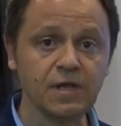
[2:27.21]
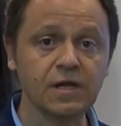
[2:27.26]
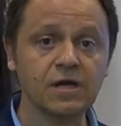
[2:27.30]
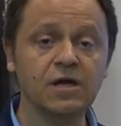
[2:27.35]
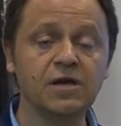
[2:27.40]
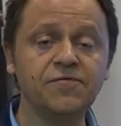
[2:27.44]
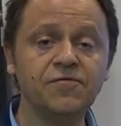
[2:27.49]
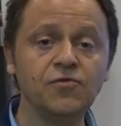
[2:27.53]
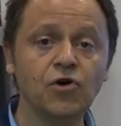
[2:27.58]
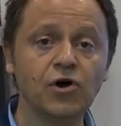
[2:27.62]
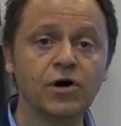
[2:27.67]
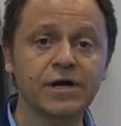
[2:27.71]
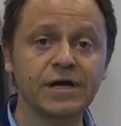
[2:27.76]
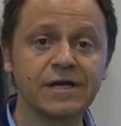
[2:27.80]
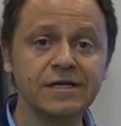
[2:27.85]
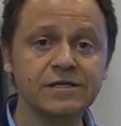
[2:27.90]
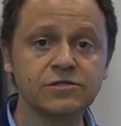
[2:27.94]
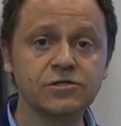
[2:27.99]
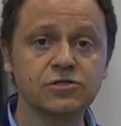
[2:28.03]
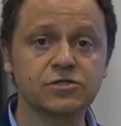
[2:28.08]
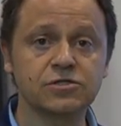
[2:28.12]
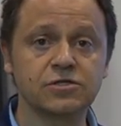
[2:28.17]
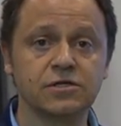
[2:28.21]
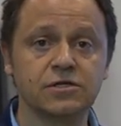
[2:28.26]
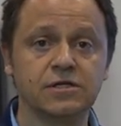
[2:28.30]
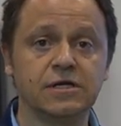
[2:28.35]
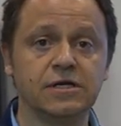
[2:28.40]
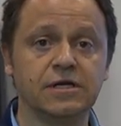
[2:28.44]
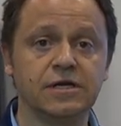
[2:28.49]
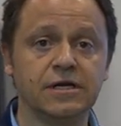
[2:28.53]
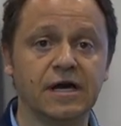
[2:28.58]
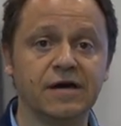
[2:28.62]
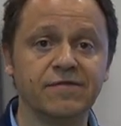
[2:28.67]
If you are interested
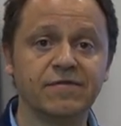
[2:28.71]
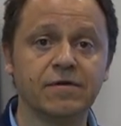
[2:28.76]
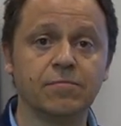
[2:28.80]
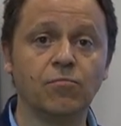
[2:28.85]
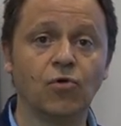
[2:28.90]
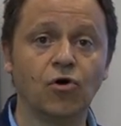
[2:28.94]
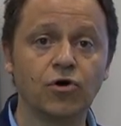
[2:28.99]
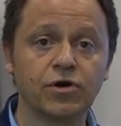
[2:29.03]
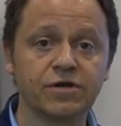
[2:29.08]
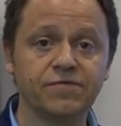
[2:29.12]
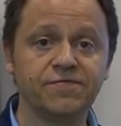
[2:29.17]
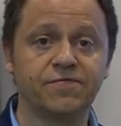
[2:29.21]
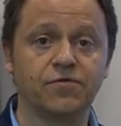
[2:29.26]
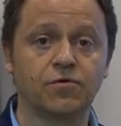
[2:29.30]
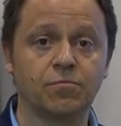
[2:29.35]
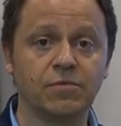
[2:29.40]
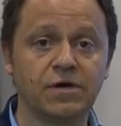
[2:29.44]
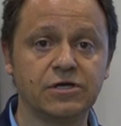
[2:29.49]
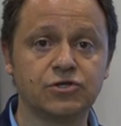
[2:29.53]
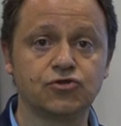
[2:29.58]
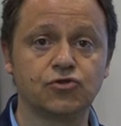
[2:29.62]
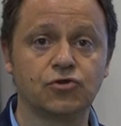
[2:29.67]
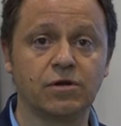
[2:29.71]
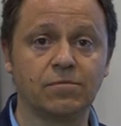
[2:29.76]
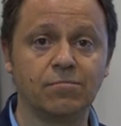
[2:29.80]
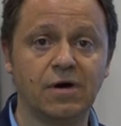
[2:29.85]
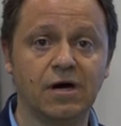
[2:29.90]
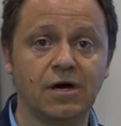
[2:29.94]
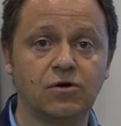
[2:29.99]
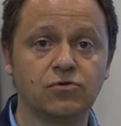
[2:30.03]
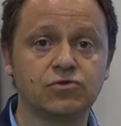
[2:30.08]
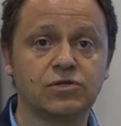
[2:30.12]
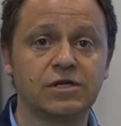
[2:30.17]
in having more information
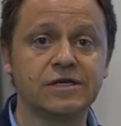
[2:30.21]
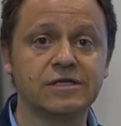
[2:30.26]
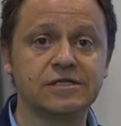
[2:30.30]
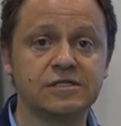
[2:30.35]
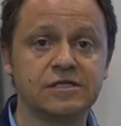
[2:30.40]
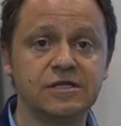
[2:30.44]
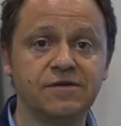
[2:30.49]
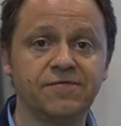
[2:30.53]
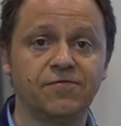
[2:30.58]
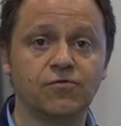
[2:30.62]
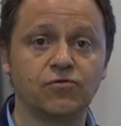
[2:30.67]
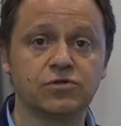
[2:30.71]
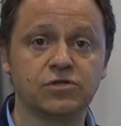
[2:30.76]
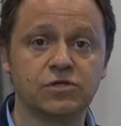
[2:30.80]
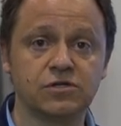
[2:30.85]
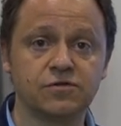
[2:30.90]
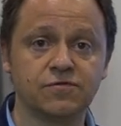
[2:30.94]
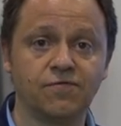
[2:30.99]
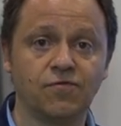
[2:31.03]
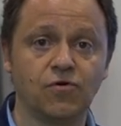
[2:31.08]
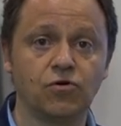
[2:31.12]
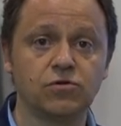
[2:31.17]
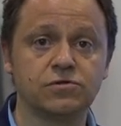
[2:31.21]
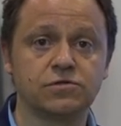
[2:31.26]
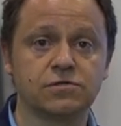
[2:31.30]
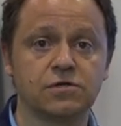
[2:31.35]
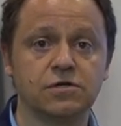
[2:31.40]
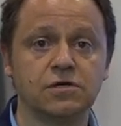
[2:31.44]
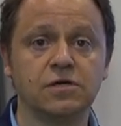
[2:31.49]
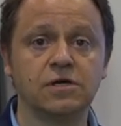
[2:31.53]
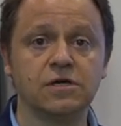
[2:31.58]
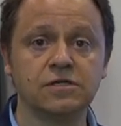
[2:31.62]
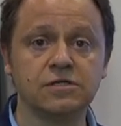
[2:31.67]
about ST48 volt
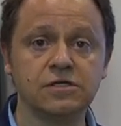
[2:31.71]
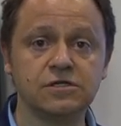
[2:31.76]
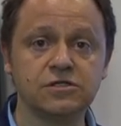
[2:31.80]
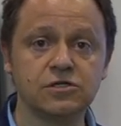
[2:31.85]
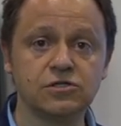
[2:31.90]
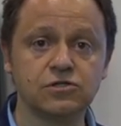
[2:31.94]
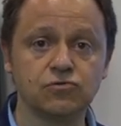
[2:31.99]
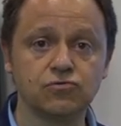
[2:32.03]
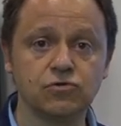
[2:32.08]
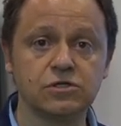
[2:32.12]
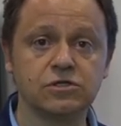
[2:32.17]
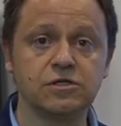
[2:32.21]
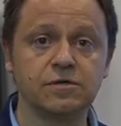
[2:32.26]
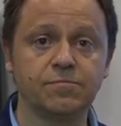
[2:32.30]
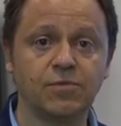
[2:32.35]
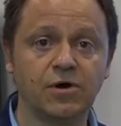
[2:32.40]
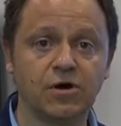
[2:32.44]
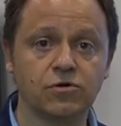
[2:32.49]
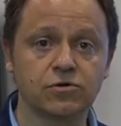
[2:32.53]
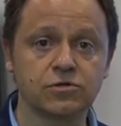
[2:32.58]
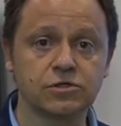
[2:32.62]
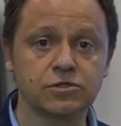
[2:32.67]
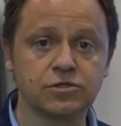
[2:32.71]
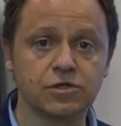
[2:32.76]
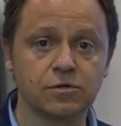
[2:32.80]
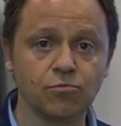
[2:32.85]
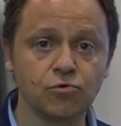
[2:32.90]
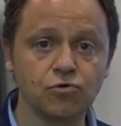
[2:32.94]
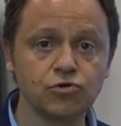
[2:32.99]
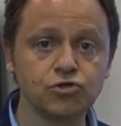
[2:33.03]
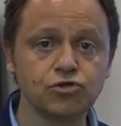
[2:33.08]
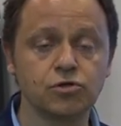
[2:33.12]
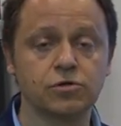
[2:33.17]
dc to -DC power
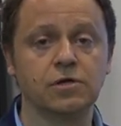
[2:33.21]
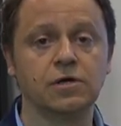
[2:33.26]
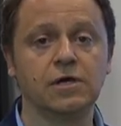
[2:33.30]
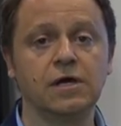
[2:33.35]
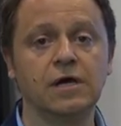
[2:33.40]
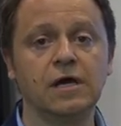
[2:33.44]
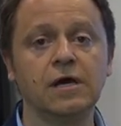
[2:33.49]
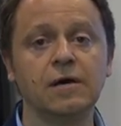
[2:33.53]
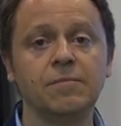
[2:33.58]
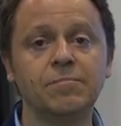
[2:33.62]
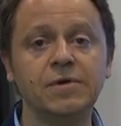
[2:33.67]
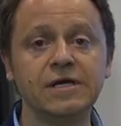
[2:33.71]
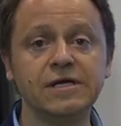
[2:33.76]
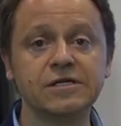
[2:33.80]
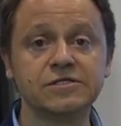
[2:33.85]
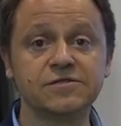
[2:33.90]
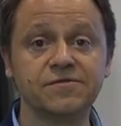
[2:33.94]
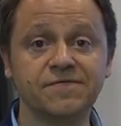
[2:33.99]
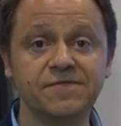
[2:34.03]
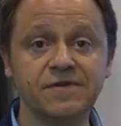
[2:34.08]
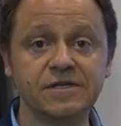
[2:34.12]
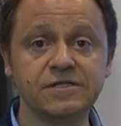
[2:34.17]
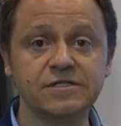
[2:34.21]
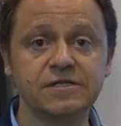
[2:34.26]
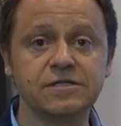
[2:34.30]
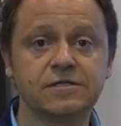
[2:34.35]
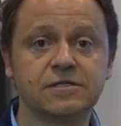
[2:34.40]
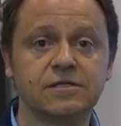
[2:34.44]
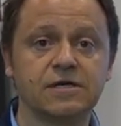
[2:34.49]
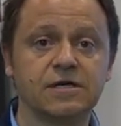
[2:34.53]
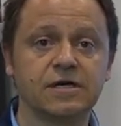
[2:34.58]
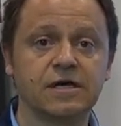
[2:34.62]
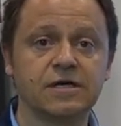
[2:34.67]
distribution, please visit
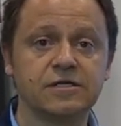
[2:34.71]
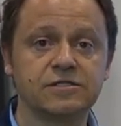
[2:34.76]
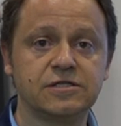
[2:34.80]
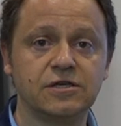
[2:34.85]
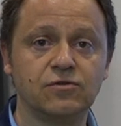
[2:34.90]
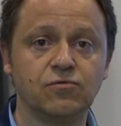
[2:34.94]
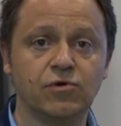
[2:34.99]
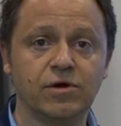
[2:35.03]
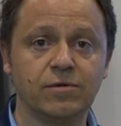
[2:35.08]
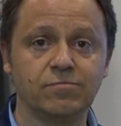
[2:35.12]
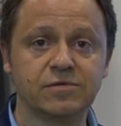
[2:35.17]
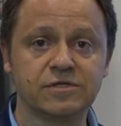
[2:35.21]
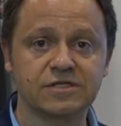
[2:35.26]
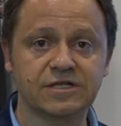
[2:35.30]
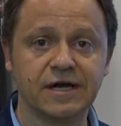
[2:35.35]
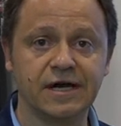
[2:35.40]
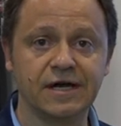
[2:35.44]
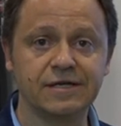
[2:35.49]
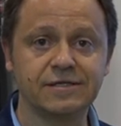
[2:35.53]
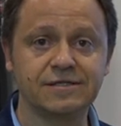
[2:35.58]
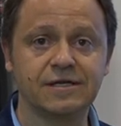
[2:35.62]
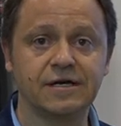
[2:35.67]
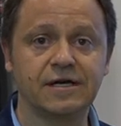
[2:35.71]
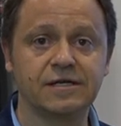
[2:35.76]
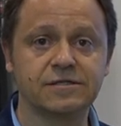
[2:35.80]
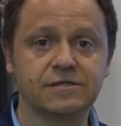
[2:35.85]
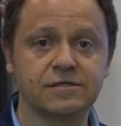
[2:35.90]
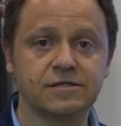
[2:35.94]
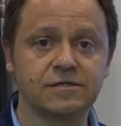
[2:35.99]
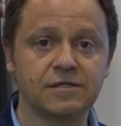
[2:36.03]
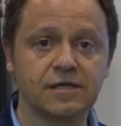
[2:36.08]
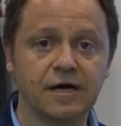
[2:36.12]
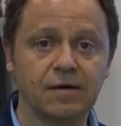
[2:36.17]
ST website at
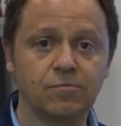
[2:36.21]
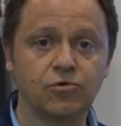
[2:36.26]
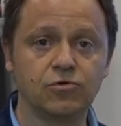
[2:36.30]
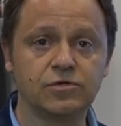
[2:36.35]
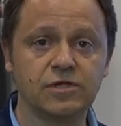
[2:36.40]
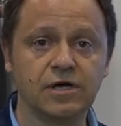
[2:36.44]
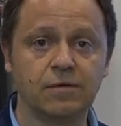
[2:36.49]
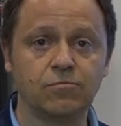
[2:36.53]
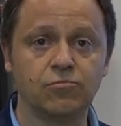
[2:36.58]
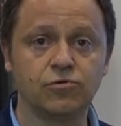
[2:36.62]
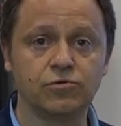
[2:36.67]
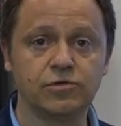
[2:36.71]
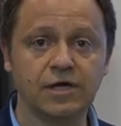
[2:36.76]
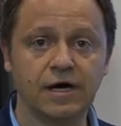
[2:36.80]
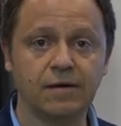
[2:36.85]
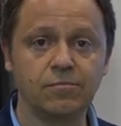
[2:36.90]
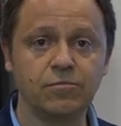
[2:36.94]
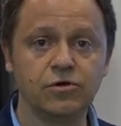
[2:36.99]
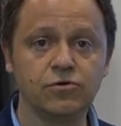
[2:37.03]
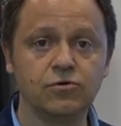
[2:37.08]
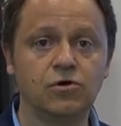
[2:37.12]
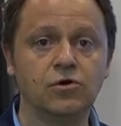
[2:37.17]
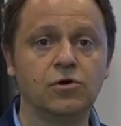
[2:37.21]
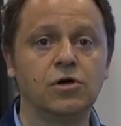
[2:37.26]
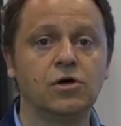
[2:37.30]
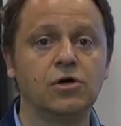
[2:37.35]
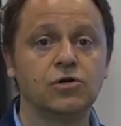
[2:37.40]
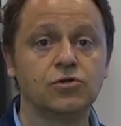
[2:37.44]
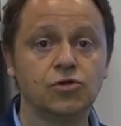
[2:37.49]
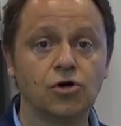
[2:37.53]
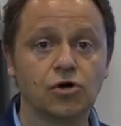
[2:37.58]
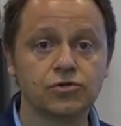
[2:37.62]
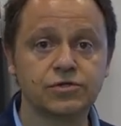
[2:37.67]

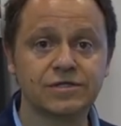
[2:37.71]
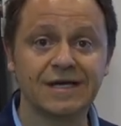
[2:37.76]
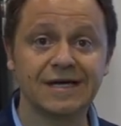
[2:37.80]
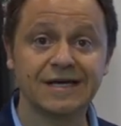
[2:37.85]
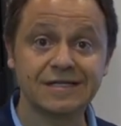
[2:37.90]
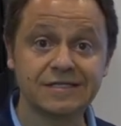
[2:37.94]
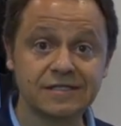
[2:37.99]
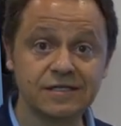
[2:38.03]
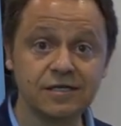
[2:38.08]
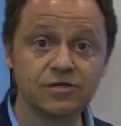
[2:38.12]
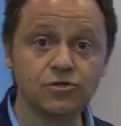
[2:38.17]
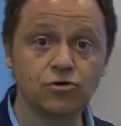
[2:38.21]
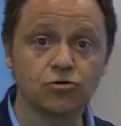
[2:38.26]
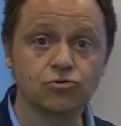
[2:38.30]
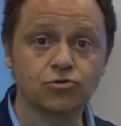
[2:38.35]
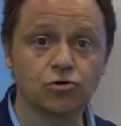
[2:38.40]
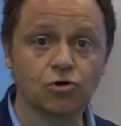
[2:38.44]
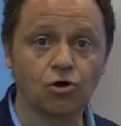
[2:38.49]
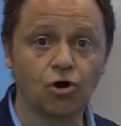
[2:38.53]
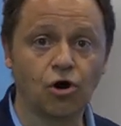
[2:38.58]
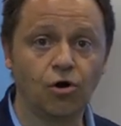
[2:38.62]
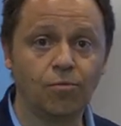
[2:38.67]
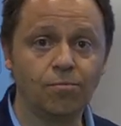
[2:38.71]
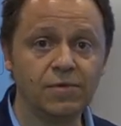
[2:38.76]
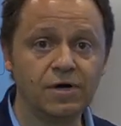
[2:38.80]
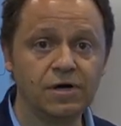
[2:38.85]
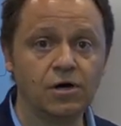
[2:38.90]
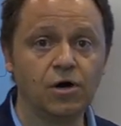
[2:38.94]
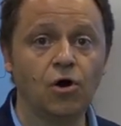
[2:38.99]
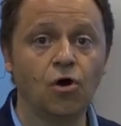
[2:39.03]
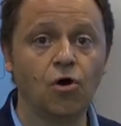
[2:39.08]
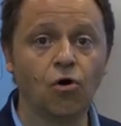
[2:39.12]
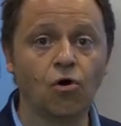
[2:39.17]
www.st.com
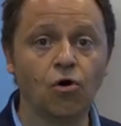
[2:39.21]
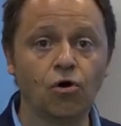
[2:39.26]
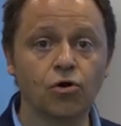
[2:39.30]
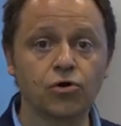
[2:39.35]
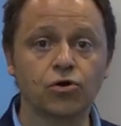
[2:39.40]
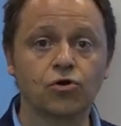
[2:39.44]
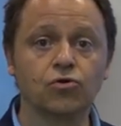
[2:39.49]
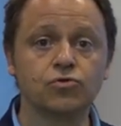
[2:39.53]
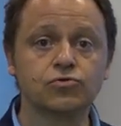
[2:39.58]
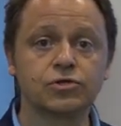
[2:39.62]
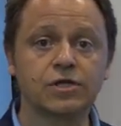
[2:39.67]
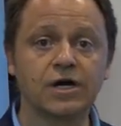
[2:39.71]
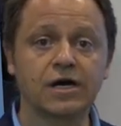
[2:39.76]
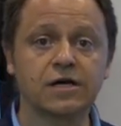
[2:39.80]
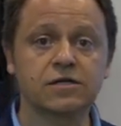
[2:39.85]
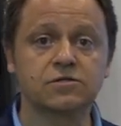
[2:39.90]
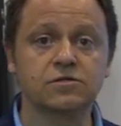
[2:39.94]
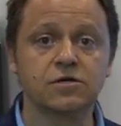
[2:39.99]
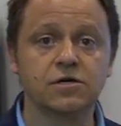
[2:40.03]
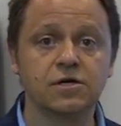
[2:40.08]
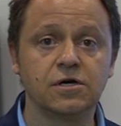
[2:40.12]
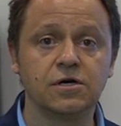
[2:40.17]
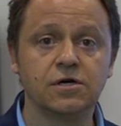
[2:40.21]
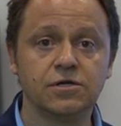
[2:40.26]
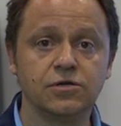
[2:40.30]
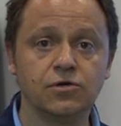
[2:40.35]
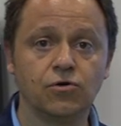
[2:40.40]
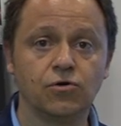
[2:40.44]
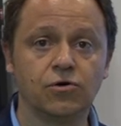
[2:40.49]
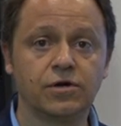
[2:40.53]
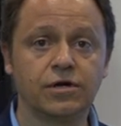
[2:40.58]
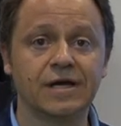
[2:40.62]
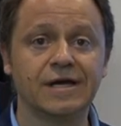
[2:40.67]
or contact uh,
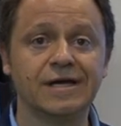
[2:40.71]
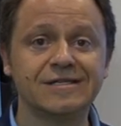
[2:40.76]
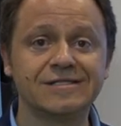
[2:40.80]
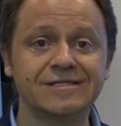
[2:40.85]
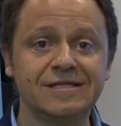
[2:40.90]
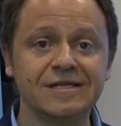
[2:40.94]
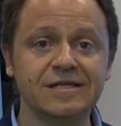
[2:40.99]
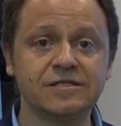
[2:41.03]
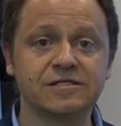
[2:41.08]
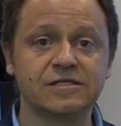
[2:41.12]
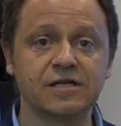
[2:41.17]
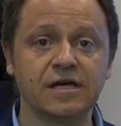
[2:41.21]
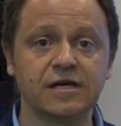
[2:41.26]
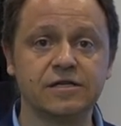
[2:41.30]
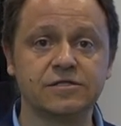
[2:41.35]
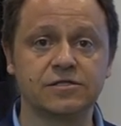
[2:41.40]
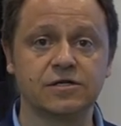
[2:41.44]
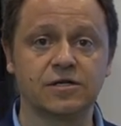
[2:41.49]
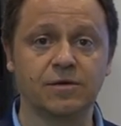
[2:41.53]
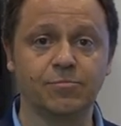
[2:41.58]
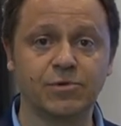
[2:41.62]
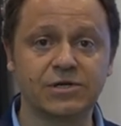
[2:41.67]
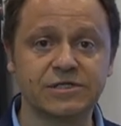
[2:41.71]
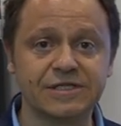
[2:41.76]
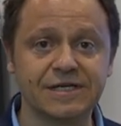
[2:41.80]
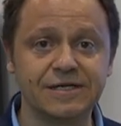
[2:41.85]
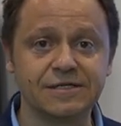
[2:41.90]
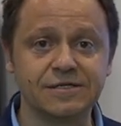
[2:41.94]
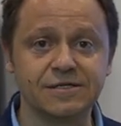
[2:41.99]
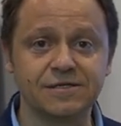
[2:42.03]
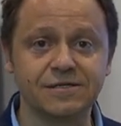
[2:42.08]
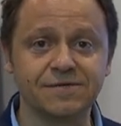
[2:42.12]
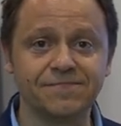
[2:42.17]
your ST sales
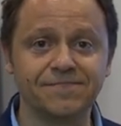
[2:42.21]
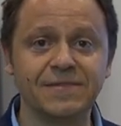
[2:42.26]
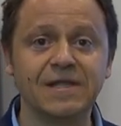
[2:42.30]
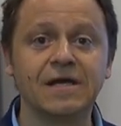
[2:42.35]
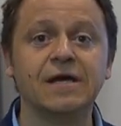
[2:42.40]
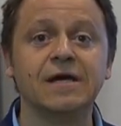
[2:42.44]
representative.